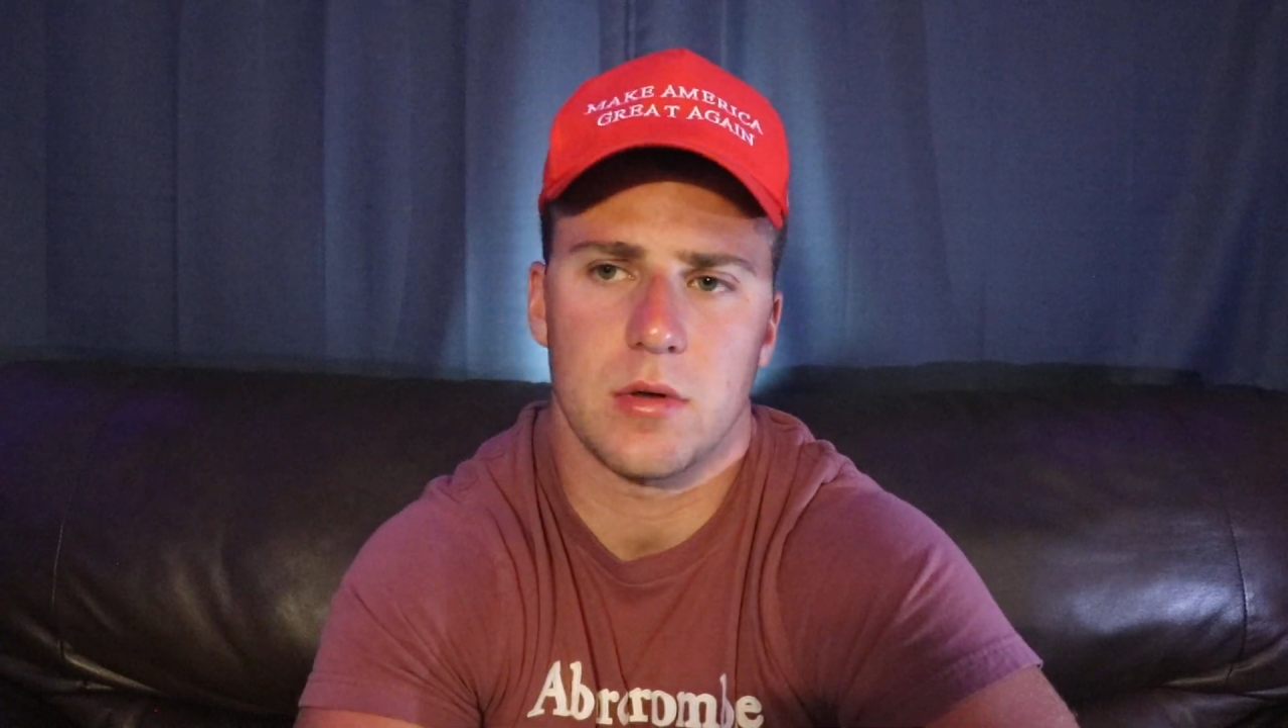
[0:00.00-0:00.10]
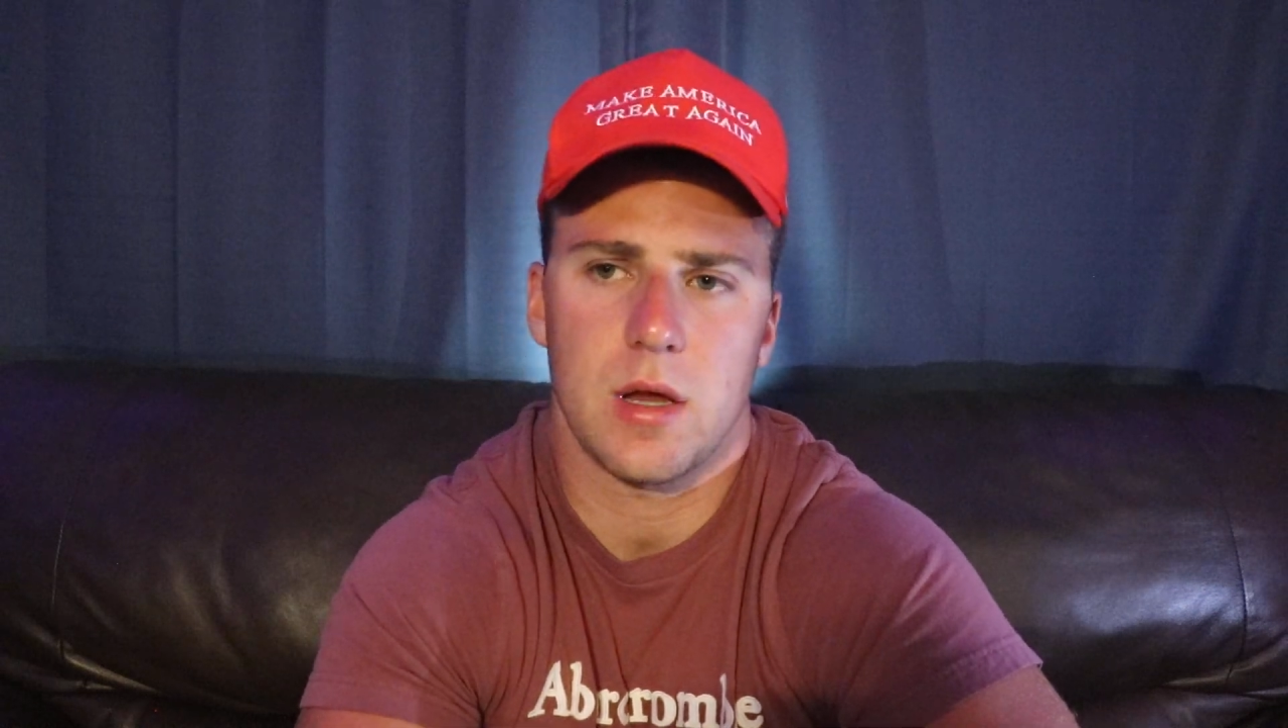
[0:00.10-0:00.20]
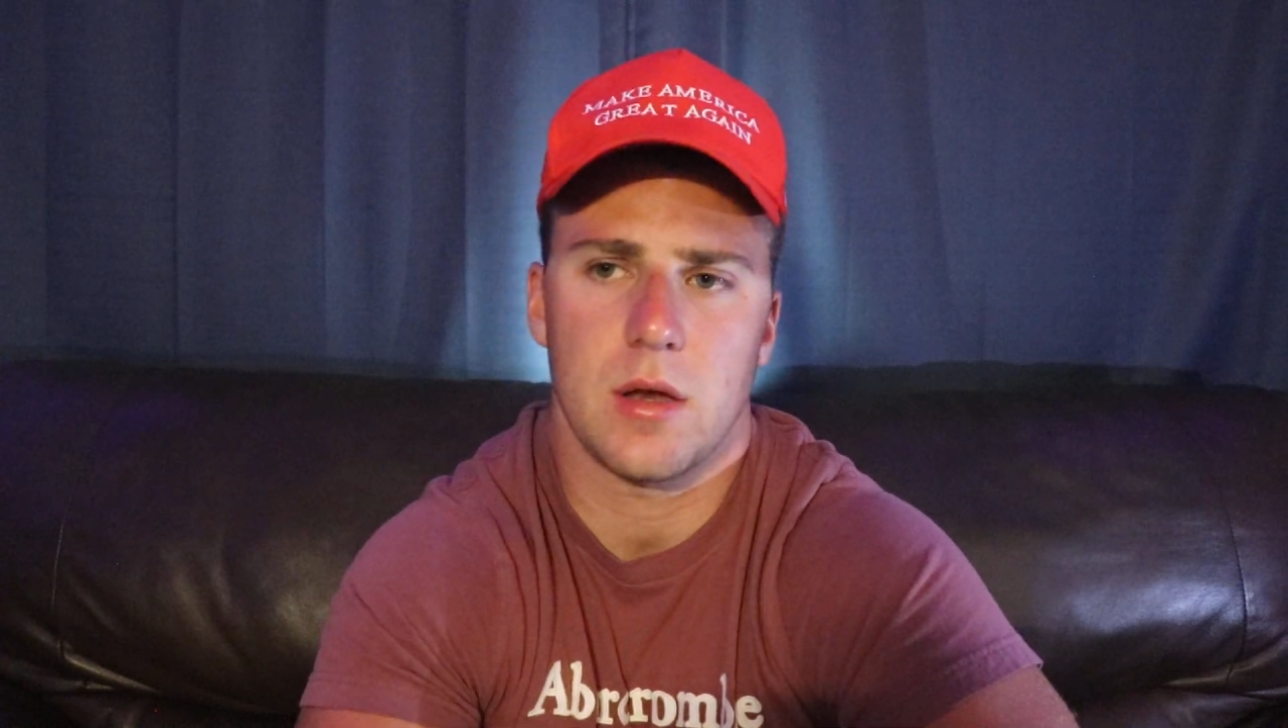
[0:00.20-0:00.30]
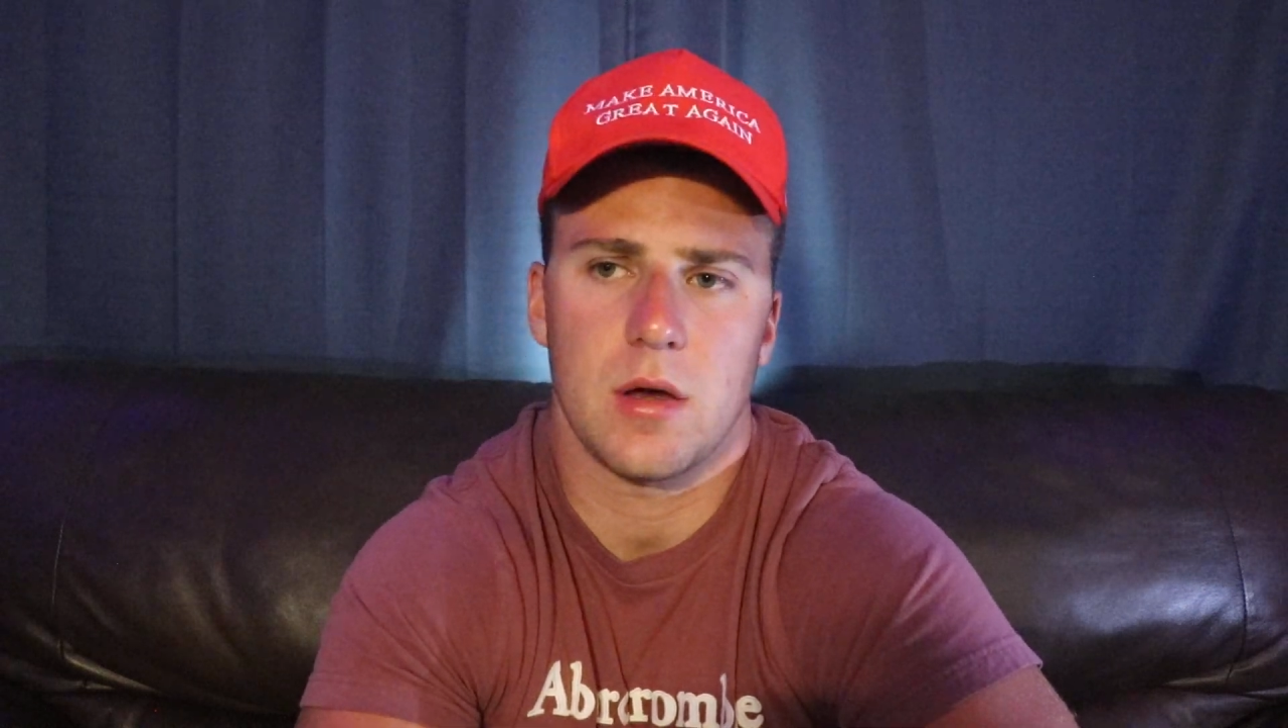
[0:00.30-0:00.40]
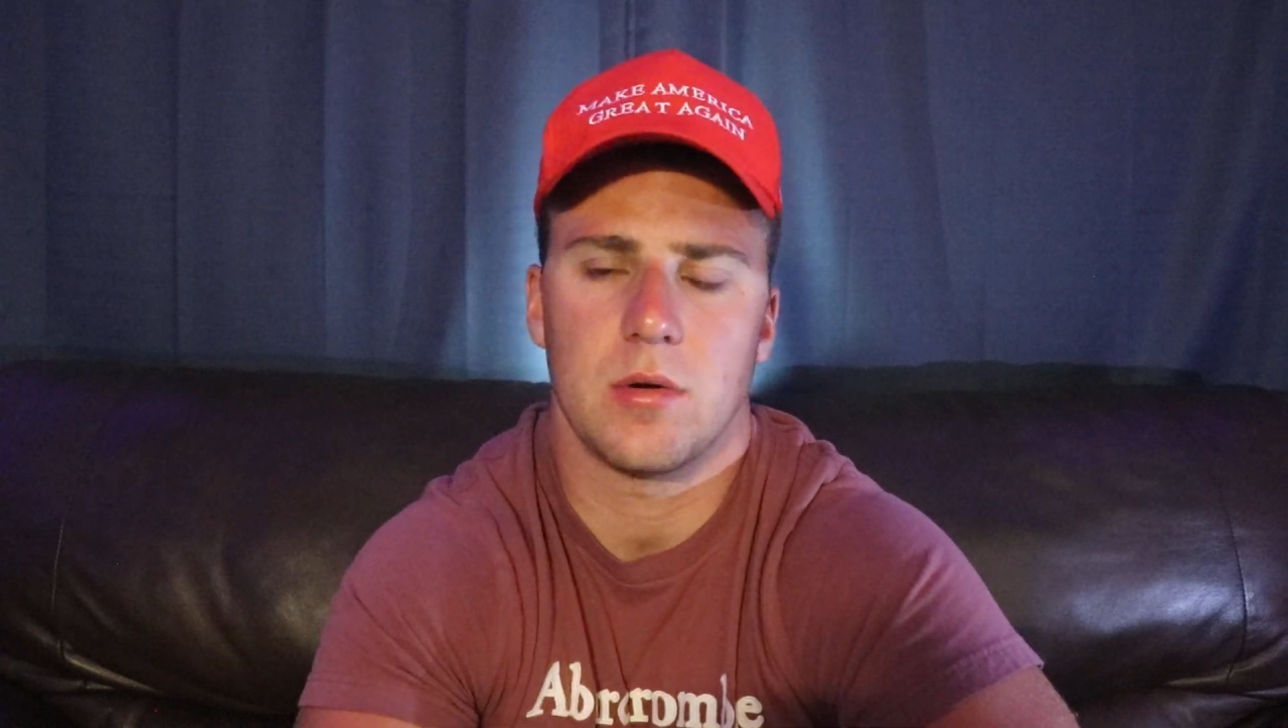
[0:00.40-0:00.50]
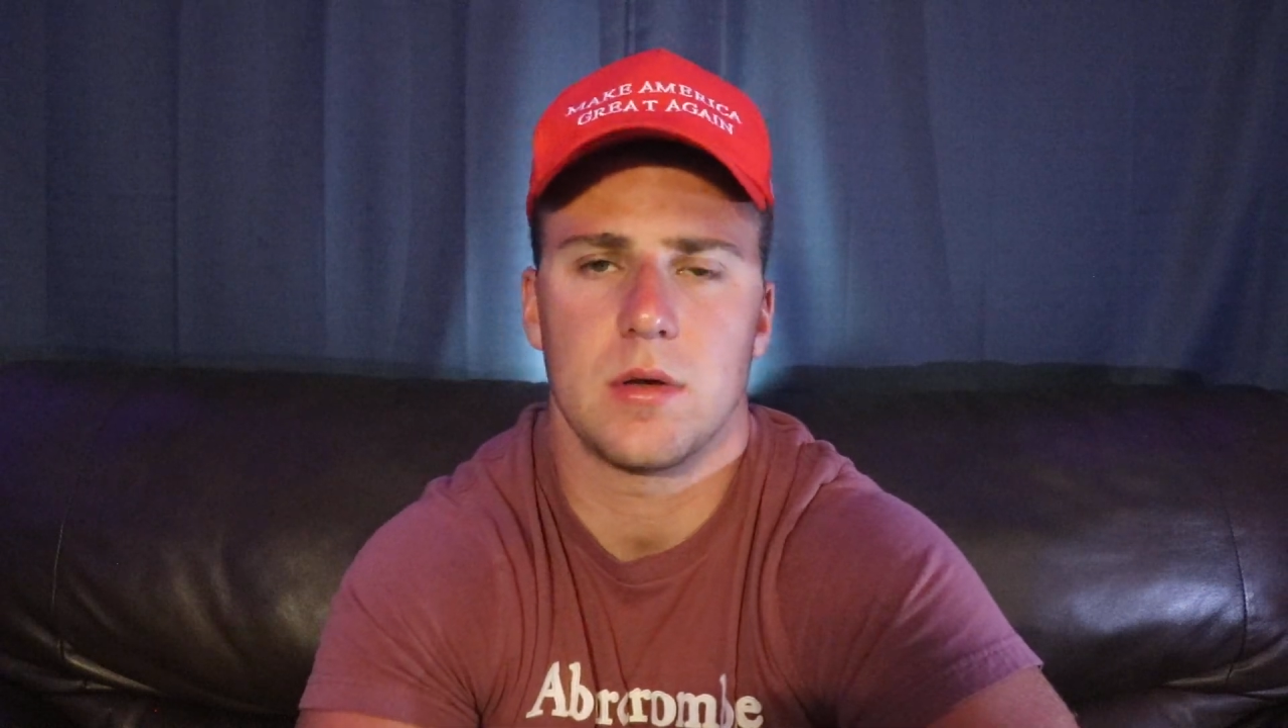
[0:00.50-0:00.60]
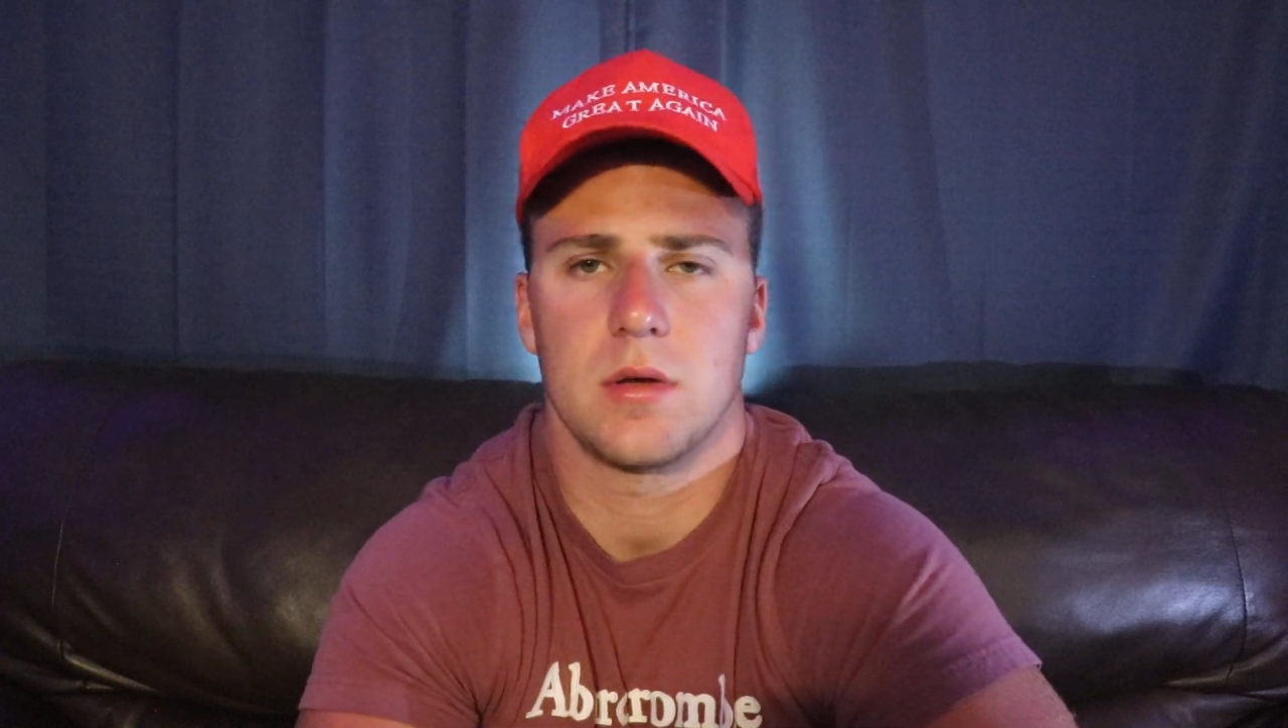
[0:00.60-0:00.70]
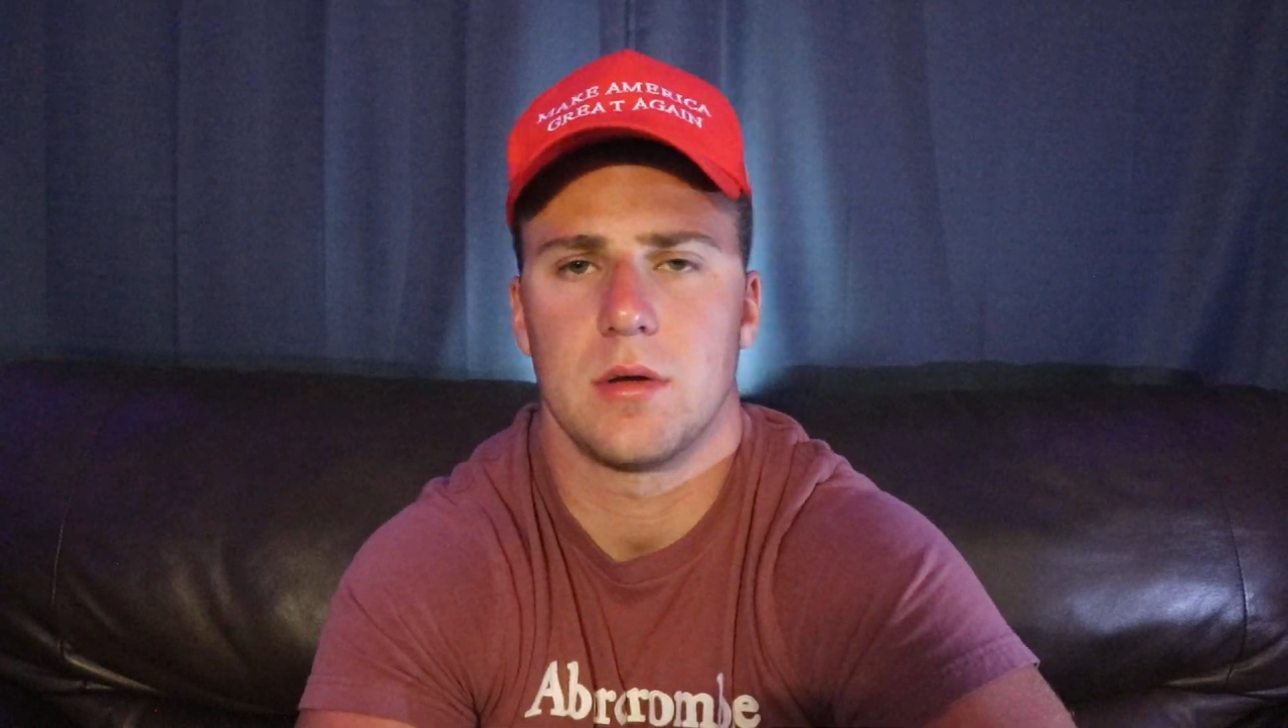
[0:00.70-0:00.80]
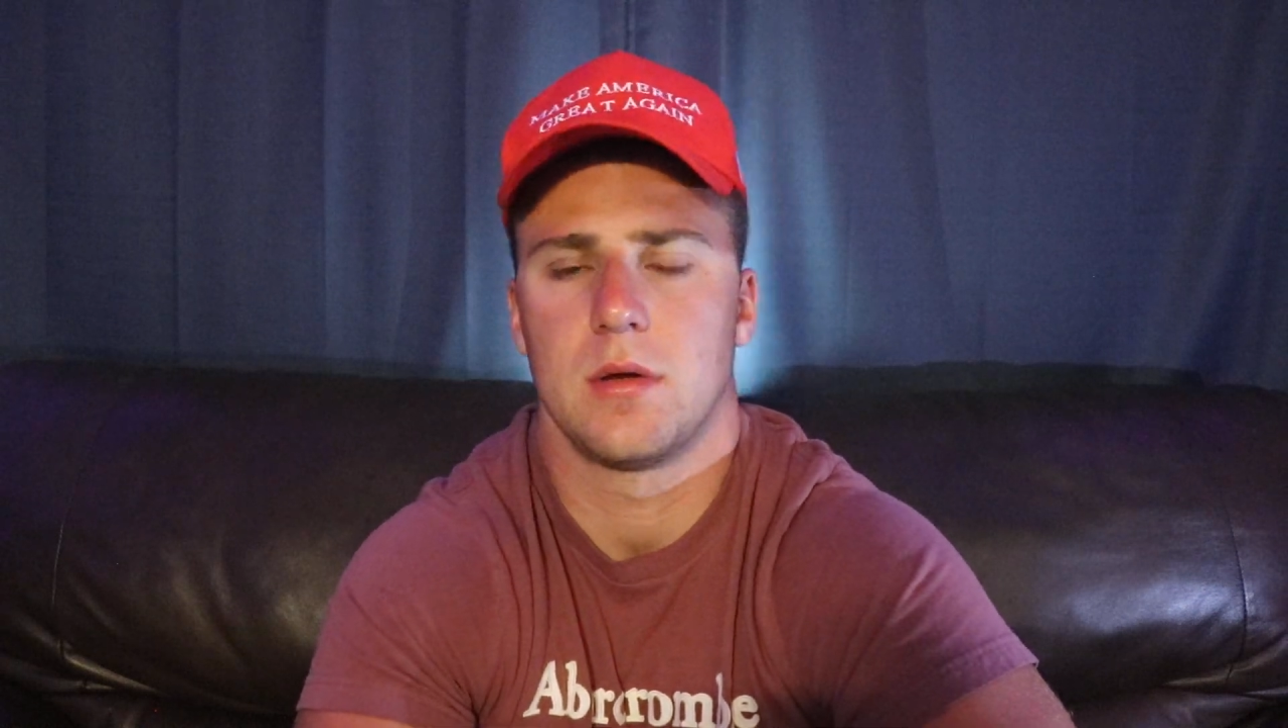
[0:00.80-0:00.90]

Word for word: they know it.